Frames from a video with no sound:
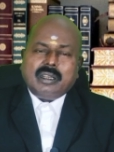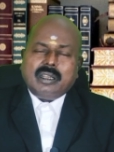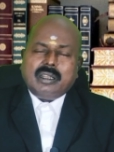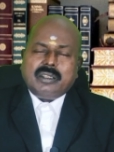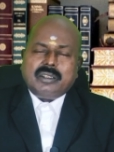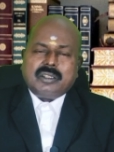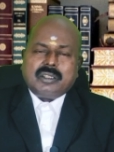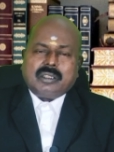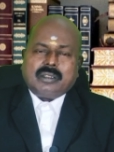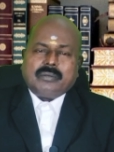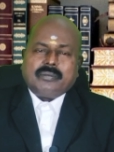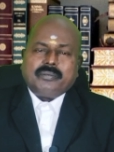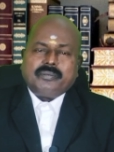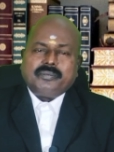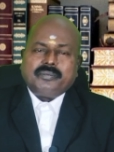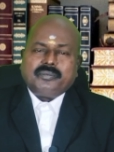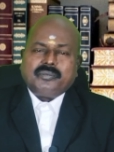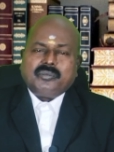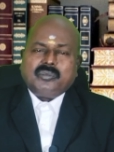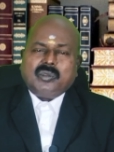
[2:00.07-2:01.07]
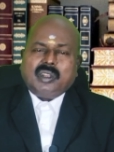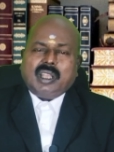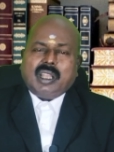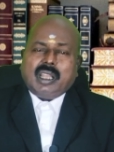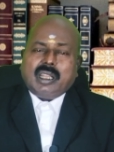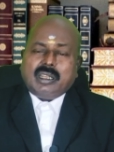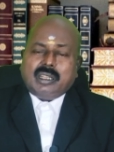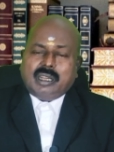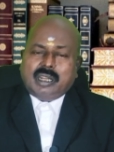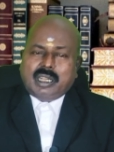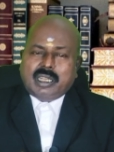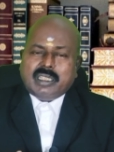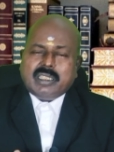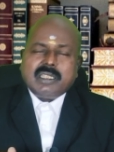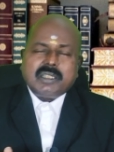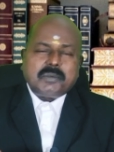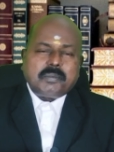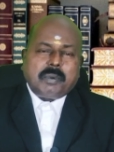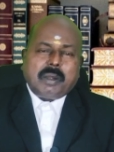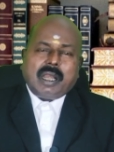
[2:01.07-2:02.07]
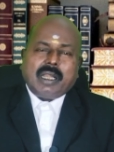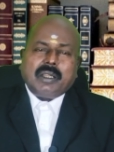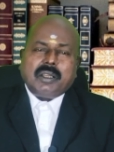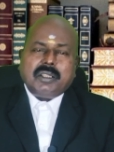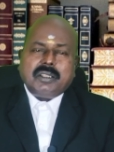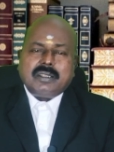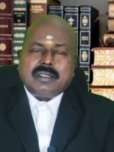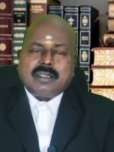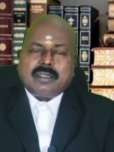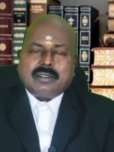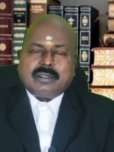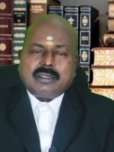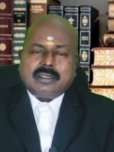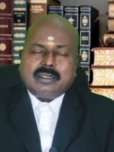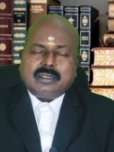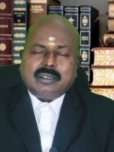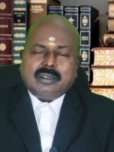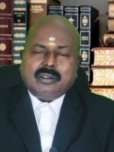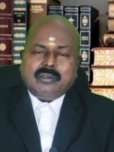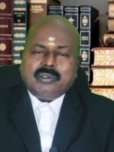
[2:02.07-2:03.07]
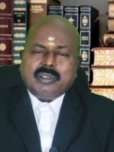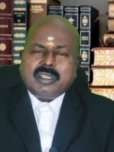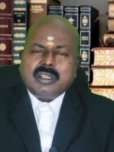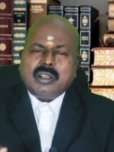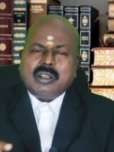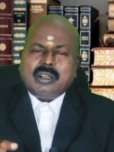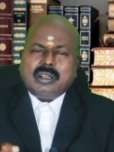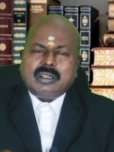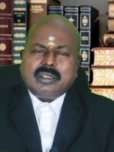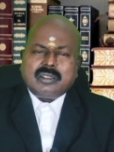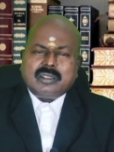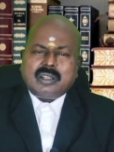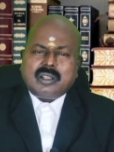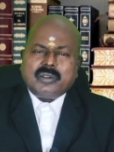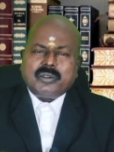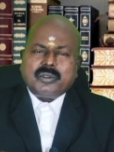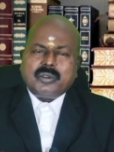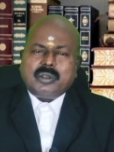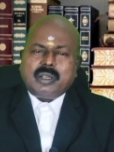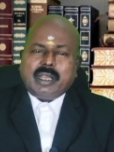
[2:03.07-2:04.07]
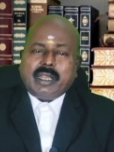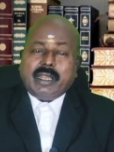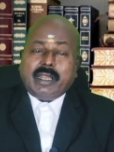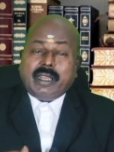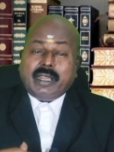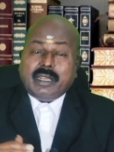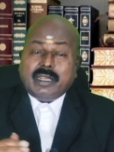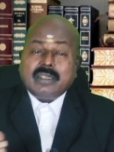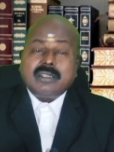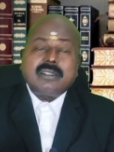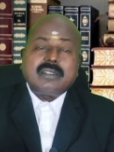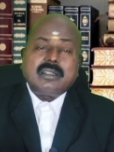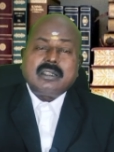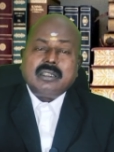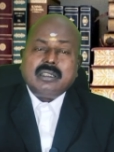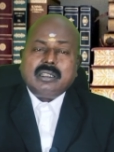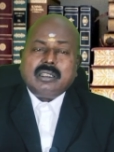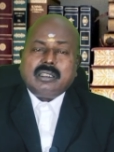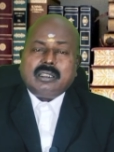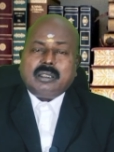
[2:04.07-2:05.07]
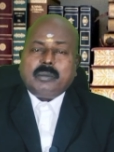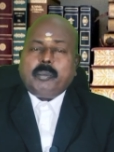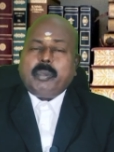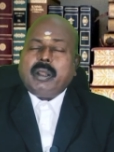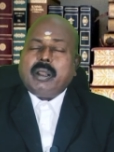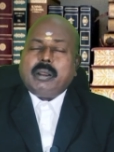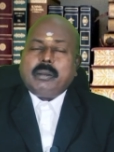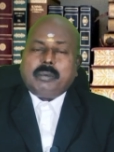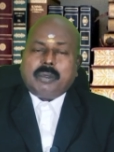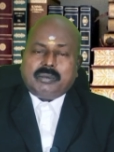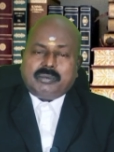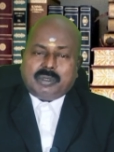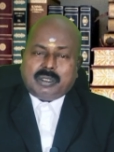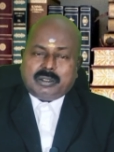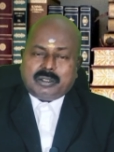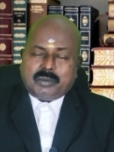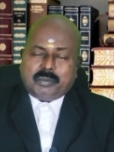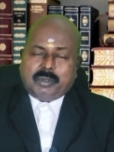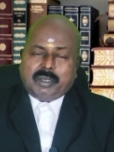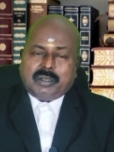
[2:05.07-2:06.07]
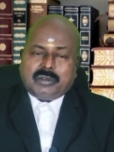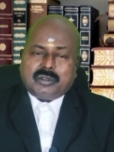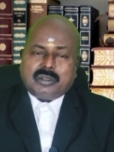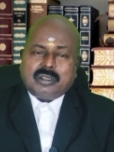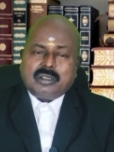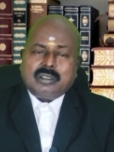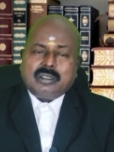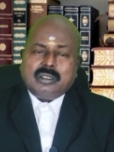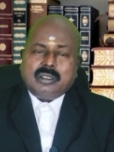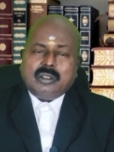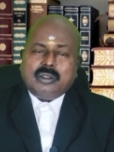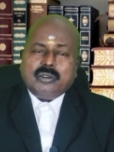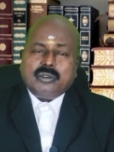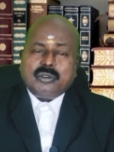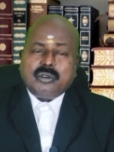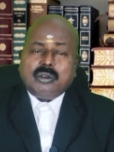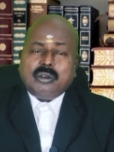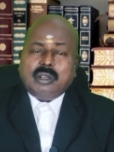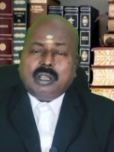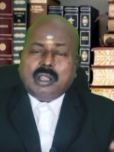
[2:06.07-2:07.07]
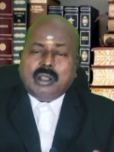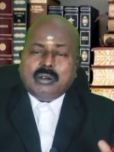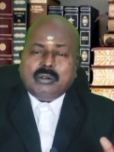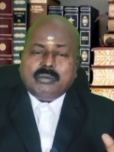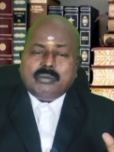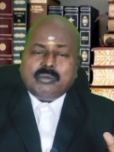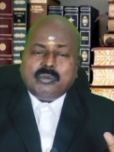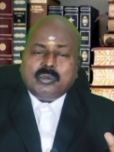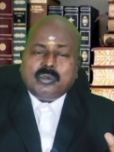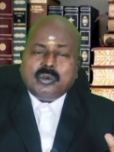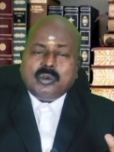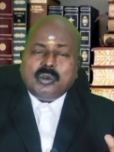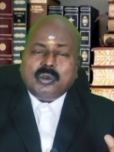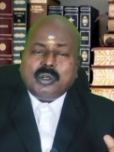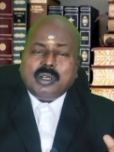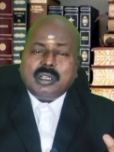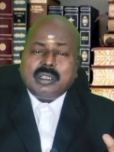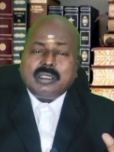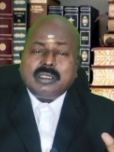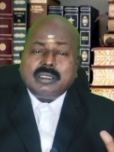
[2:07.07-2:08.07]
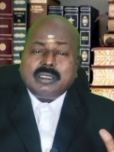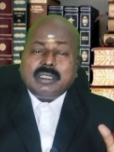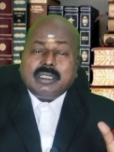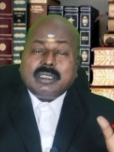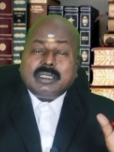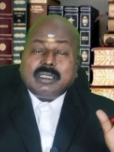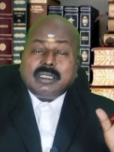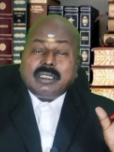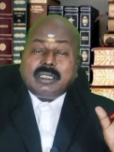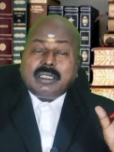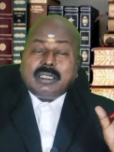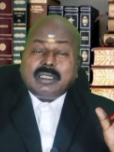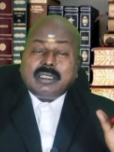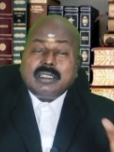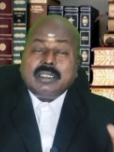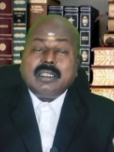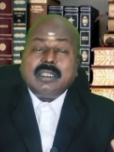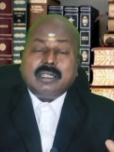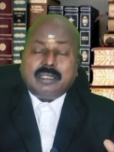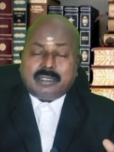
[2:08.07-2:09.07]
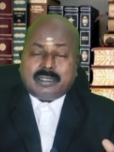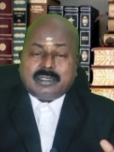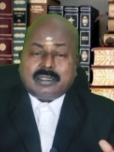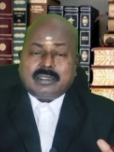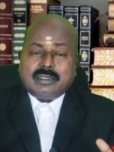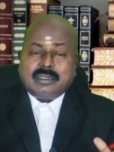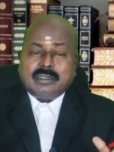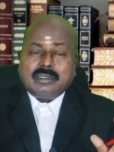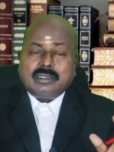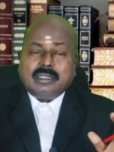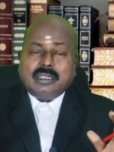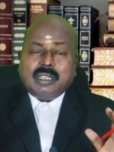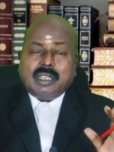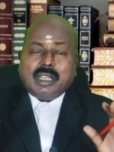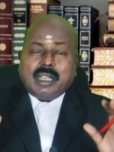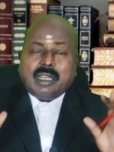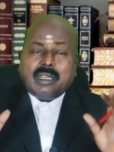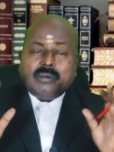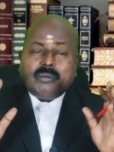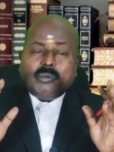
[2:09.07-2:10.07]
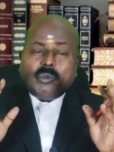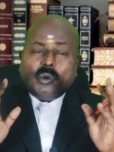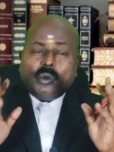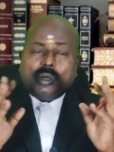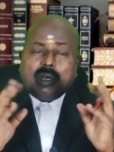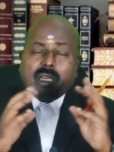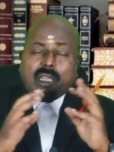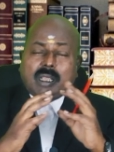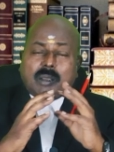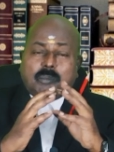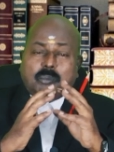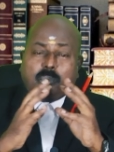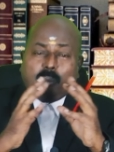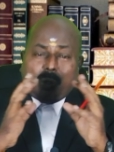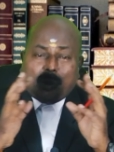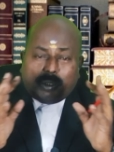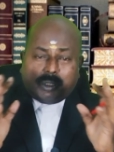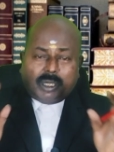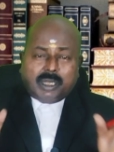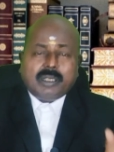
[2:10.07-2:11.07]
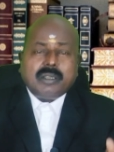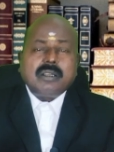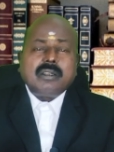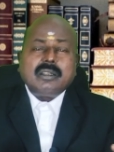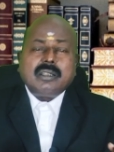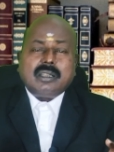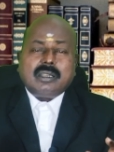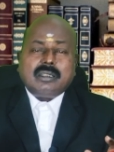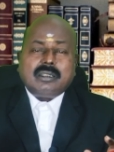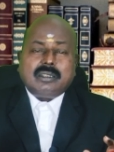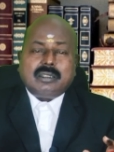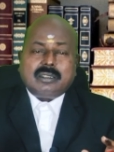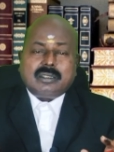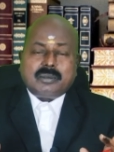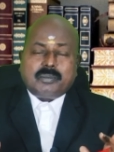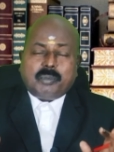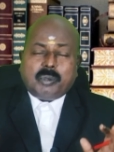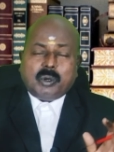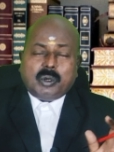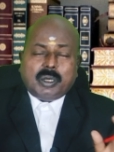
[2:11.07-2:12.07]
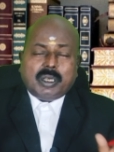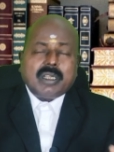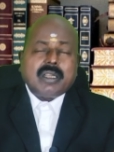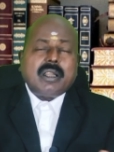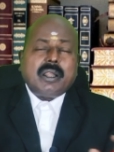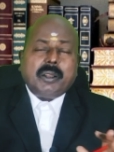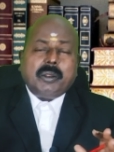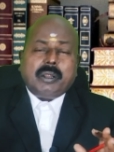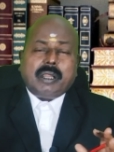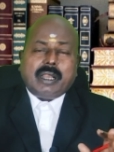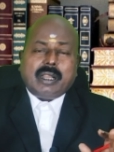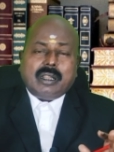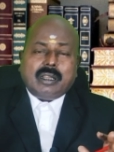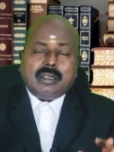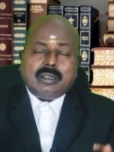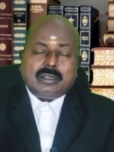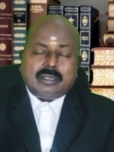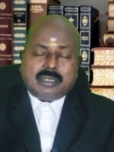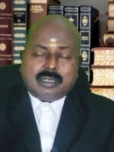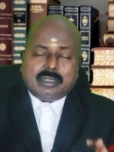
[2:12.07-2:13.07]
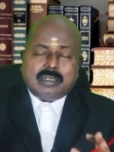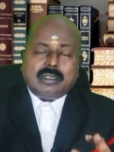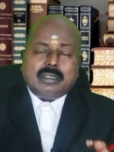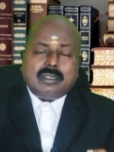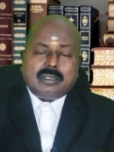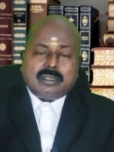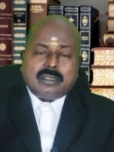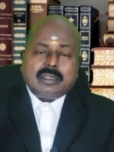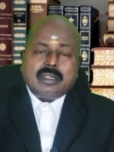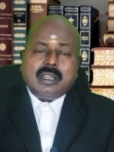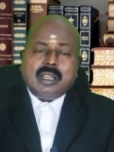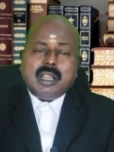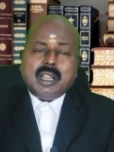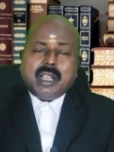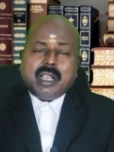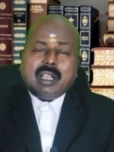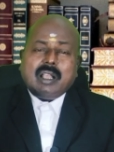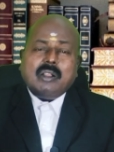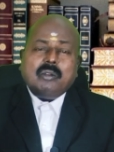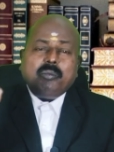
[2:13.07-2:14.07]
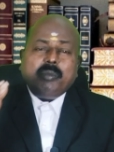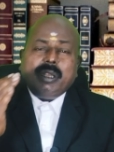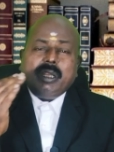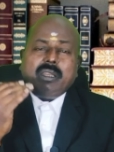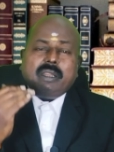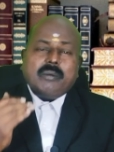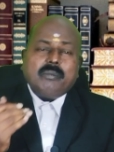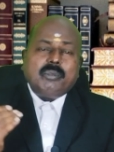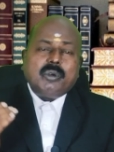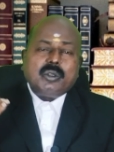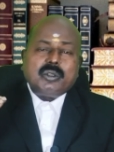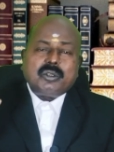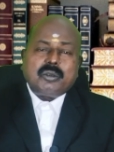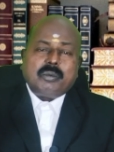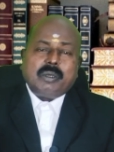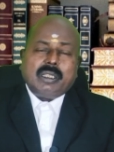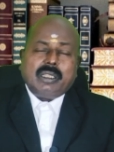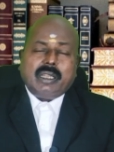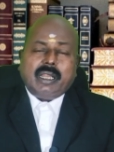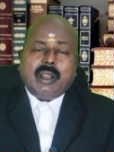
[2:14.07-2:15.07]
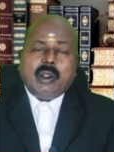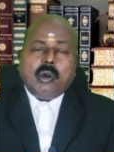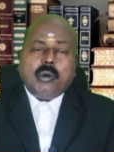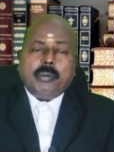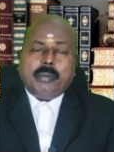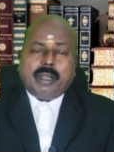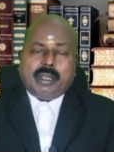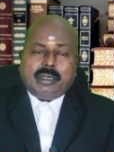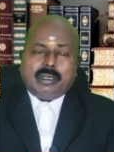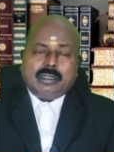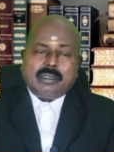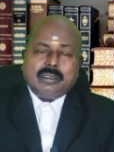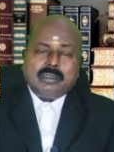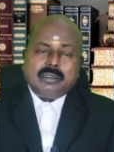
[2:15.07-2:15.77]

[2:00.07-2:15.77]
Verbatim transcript: religion and the religious practices which are also against the freedom of the speech. So now more hurdles and more protected hurdles, protective kind of hurdles have been imposed by the government